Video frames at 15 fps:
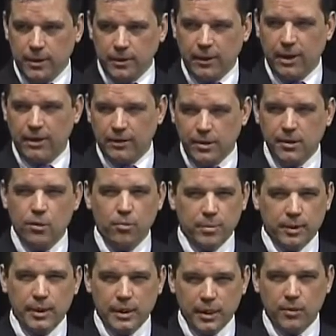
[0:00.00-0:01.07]
That scope
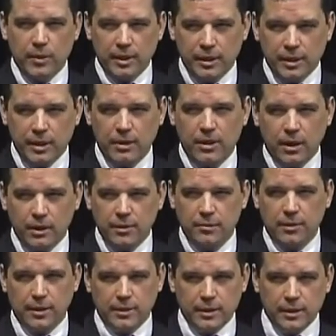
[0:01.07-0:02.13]
and sequence that I talked
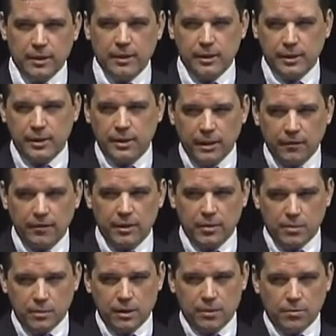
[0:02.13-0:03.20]
about is definitely
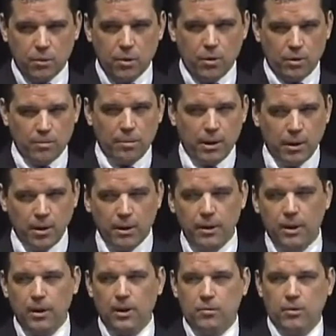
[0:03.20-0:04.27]
the most important part,
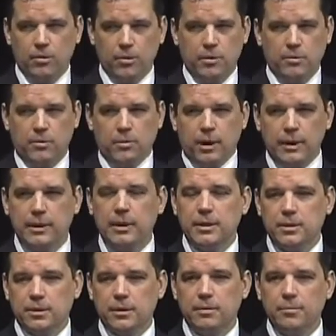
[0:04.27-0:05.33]
where we would want
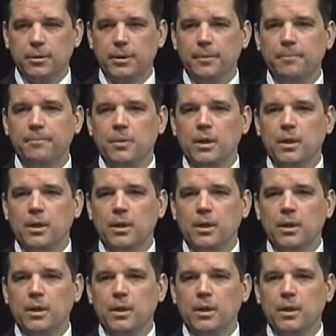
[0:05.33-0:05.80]
teacher input.